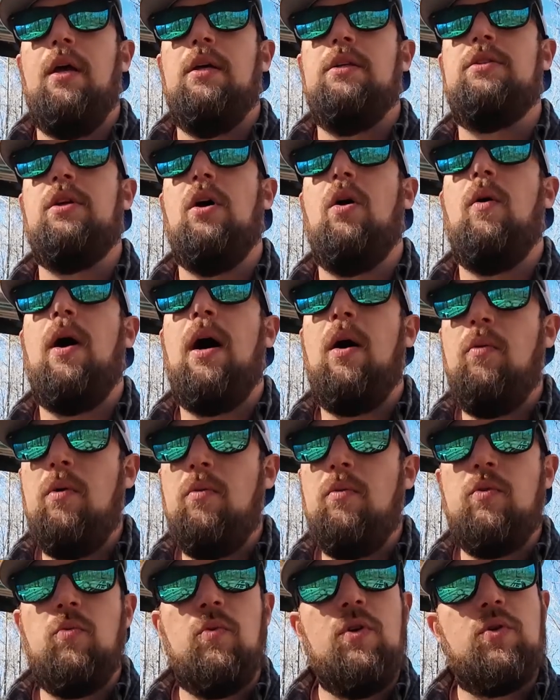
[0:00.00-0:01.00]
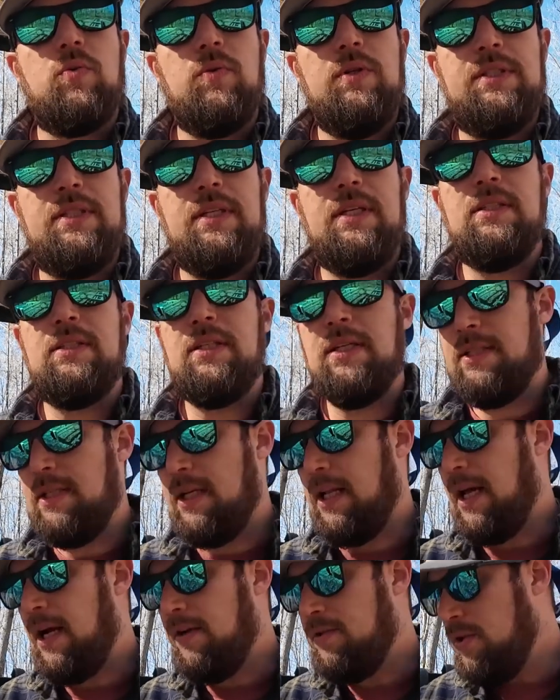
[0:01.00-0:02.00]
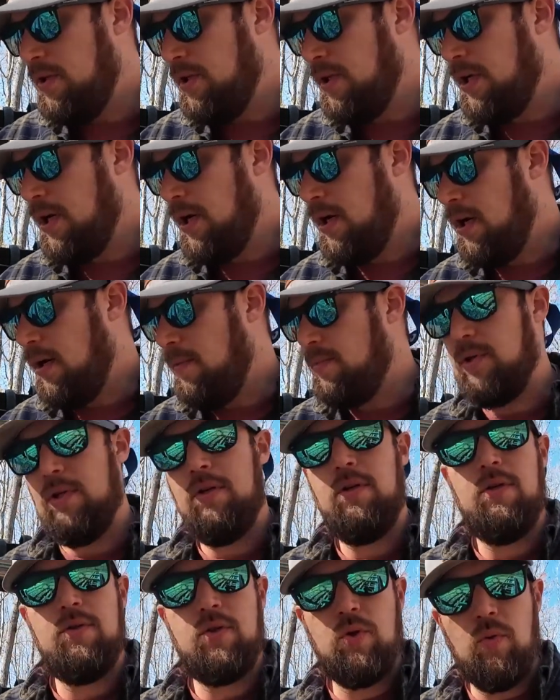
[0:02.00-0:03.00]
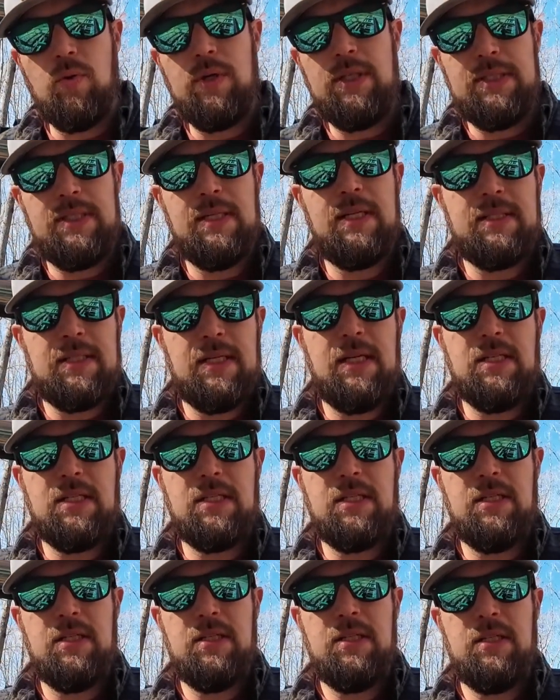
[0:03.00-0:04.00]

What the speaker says: So I went with the 126 because it allows you to cut up to 26-inch